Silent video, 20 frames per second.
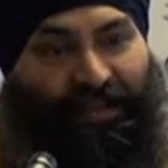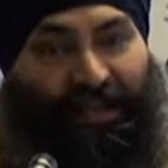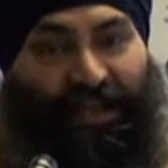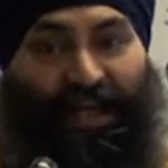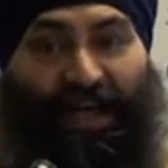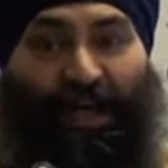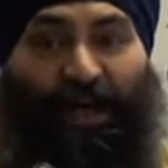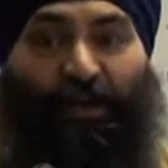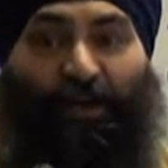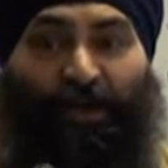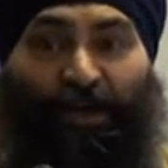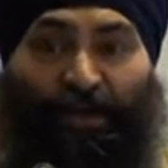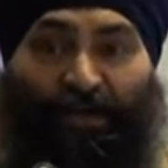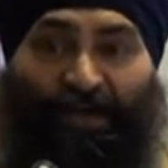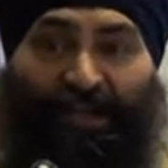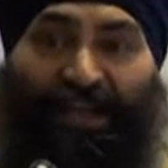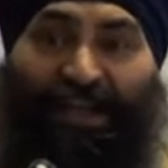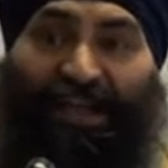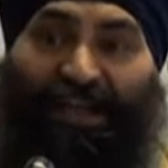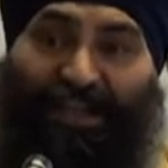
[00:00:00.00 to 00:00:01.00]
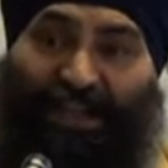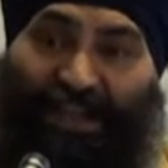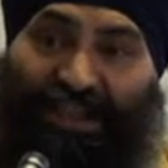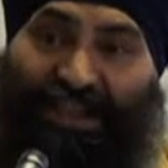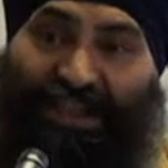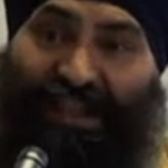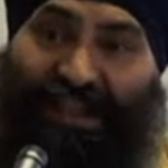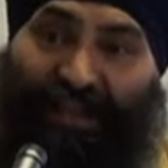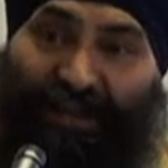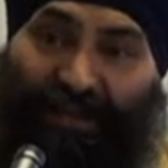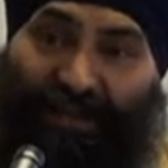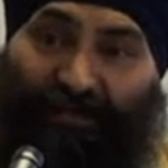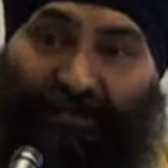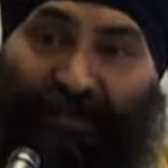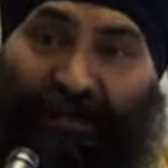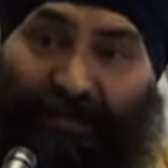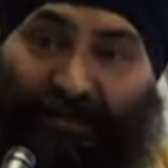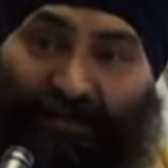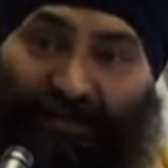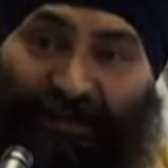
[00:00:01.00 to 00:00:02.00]
Now you can actually take care
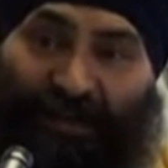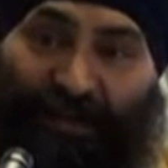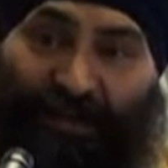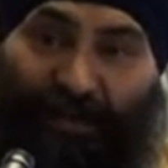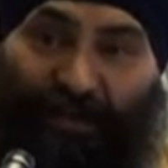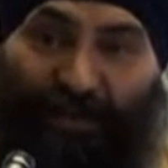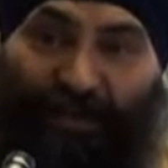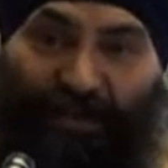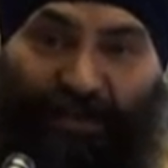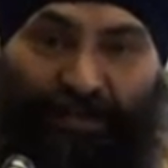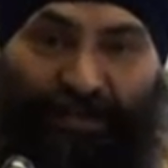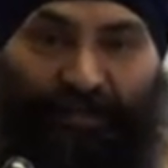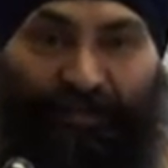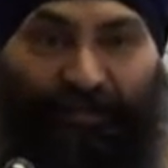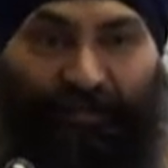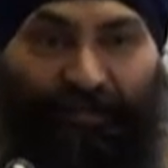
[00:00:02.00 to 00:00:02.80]
of your affairs.